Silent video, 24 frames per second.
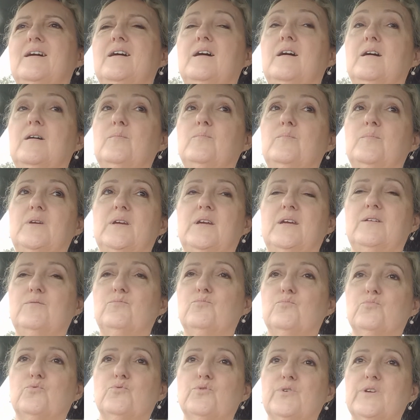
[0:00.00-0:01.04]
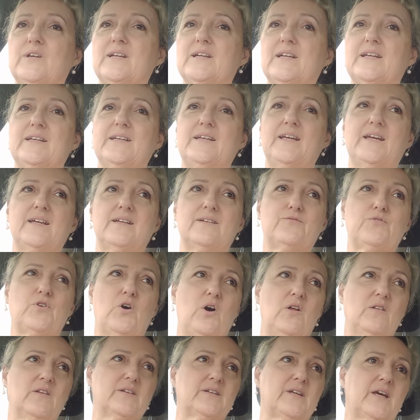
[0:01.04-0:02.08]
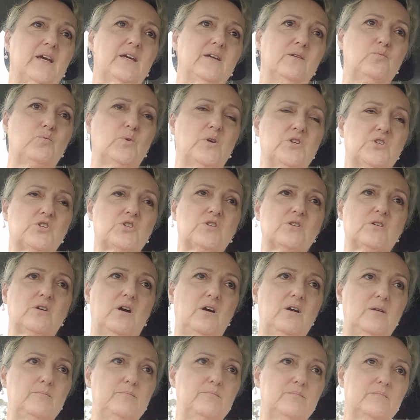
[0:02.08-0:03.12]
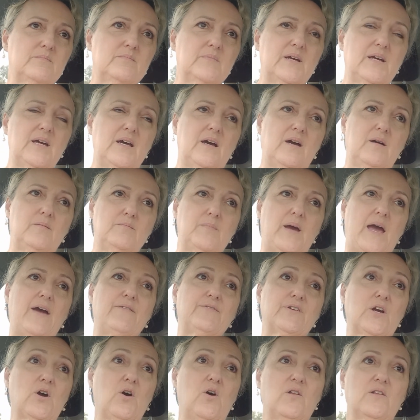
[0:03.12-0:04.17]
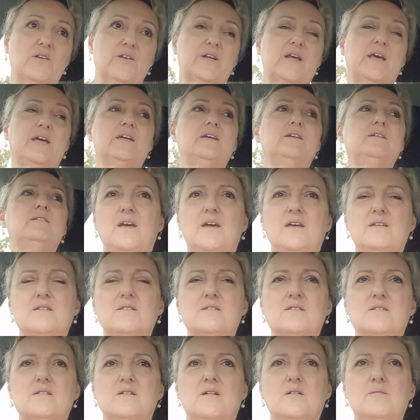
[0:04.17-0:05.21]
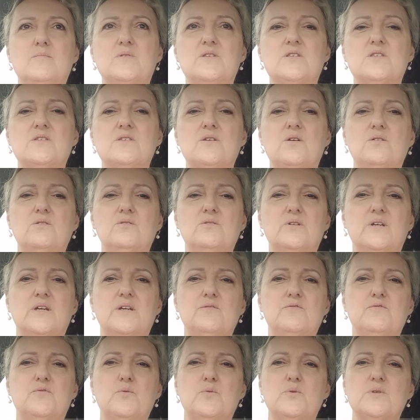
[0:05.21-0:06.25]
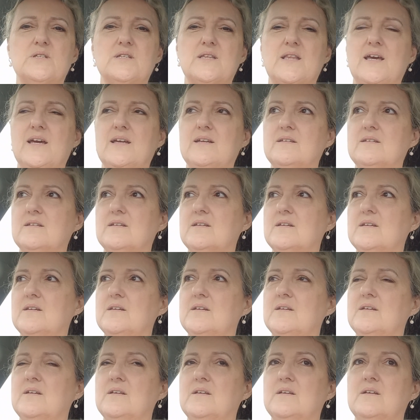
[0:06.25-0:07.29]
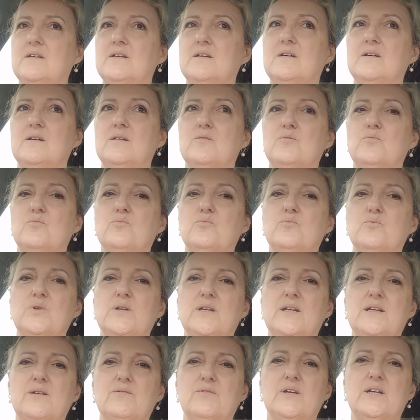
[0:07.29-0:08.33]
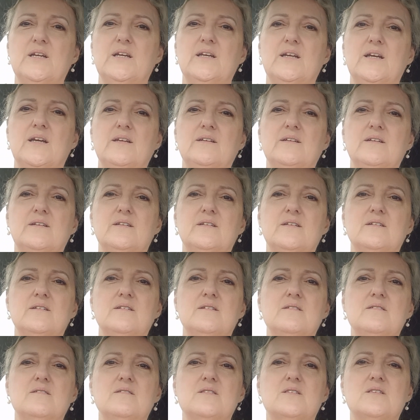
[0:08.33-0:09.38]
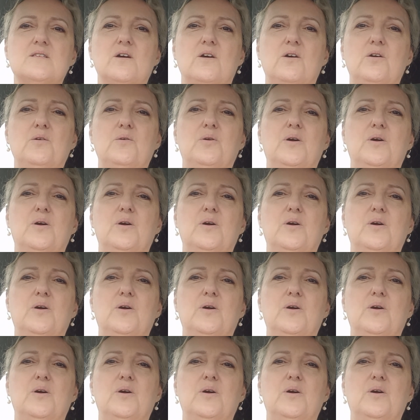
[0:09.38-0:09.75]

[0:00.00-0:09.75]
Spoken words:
I'm in really need of a holiday, which I'm having a holiday, and I'm so looking forward to that. Really, really need it. So